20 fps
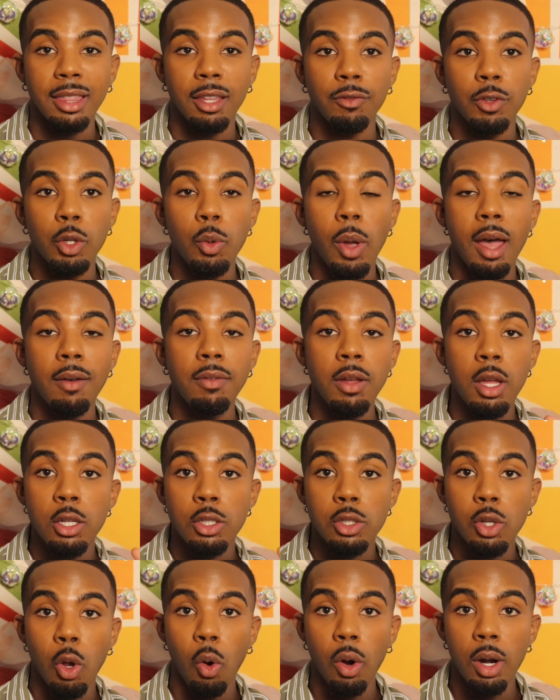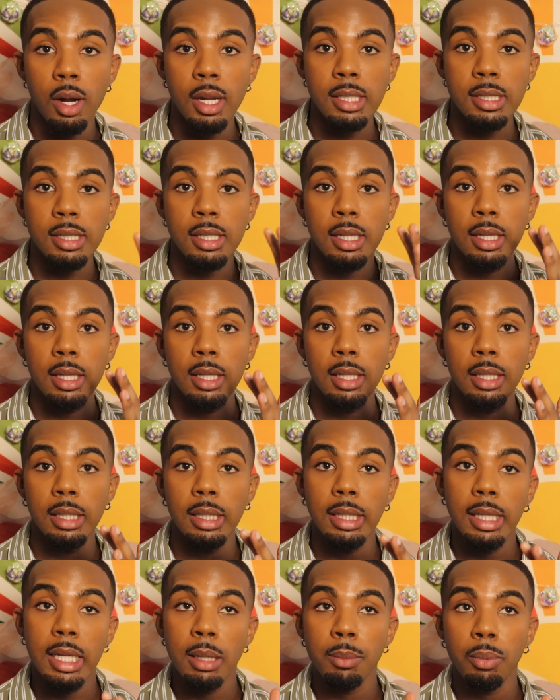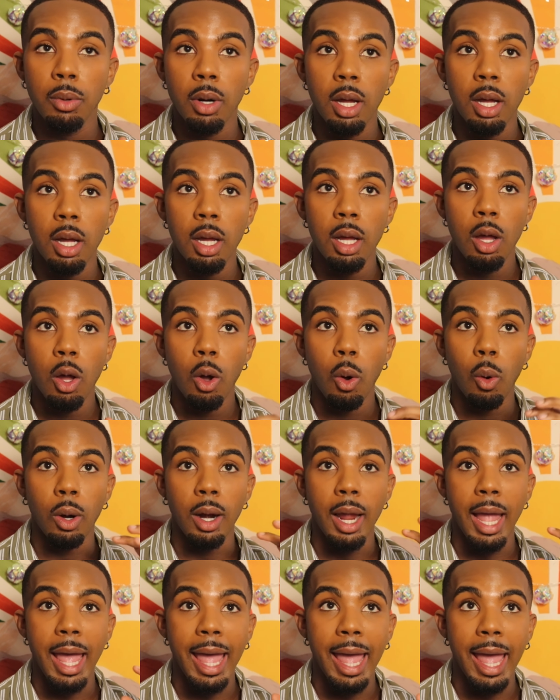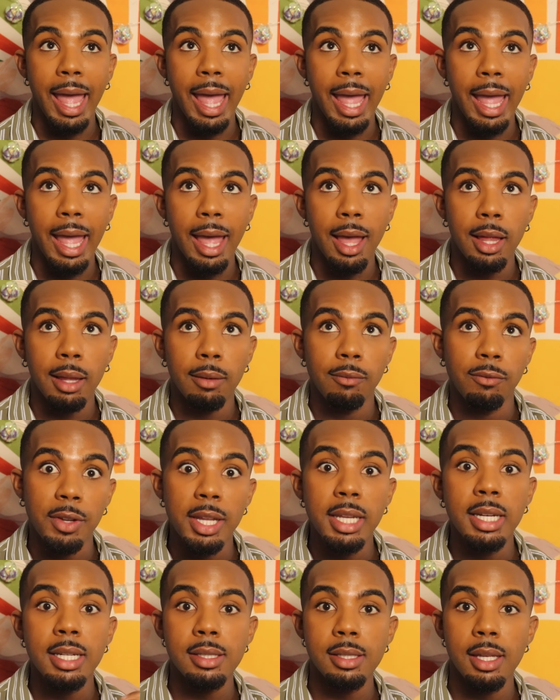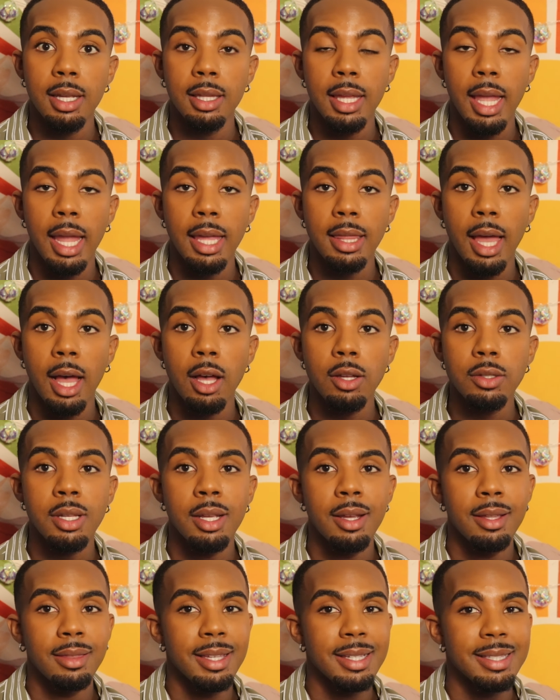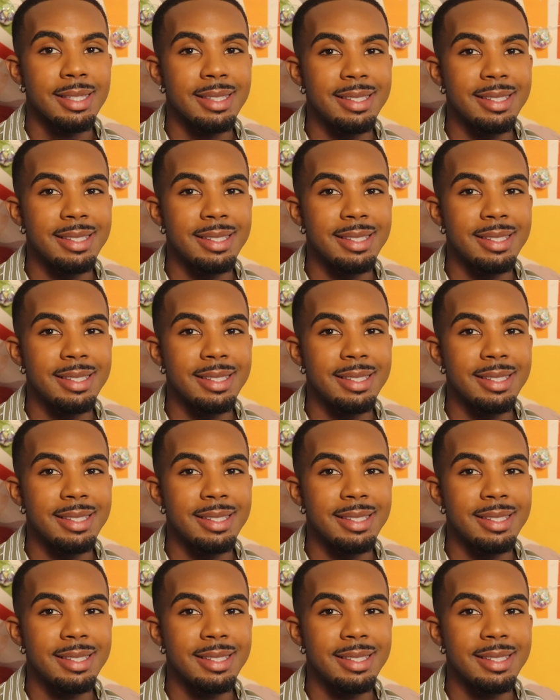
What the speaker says: If you have Taurus, Libra, or Venus in the eighth house, this